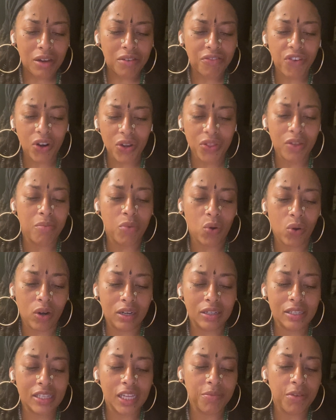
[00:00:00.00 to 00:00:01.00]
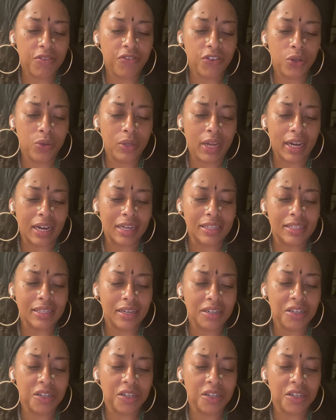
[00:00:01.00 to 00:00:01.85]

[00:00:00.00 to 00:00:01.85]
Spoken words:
Furthermore, some of you, like I said,